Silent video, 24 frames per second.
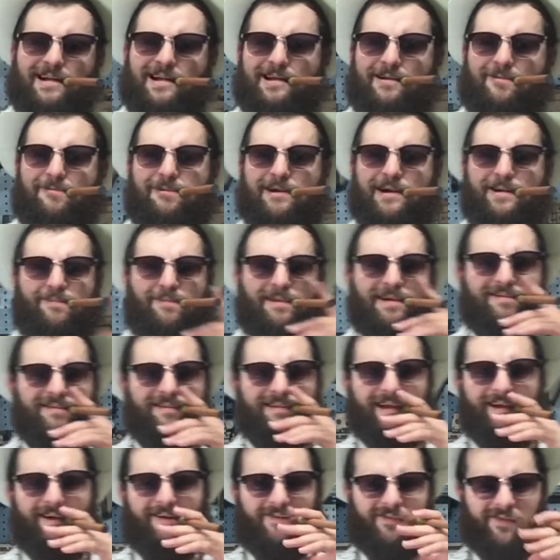to quit
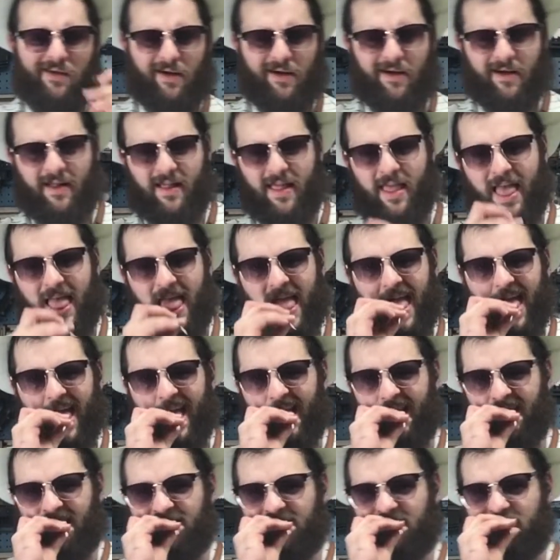myself.
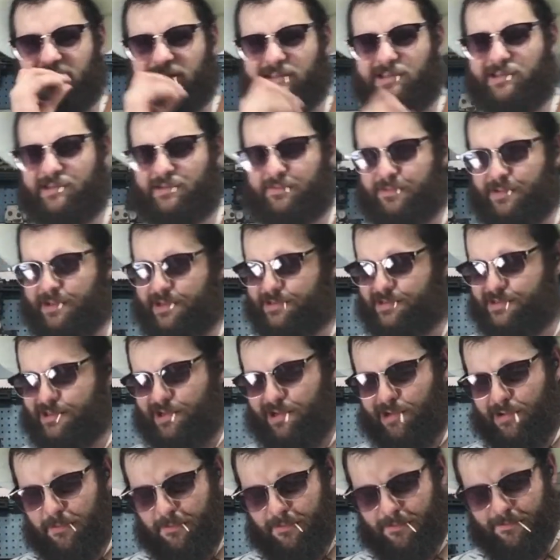Toothpicks
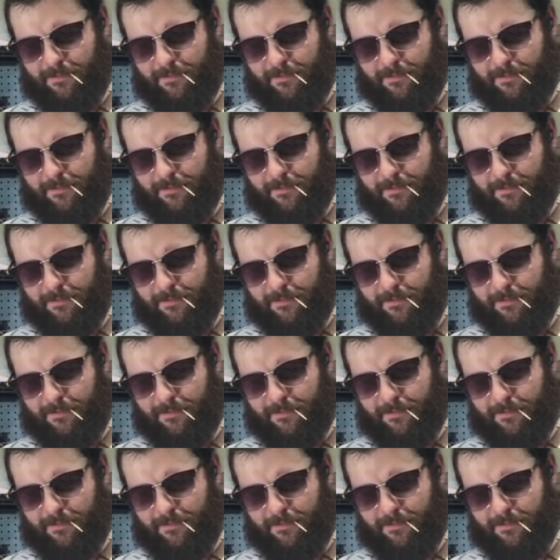help.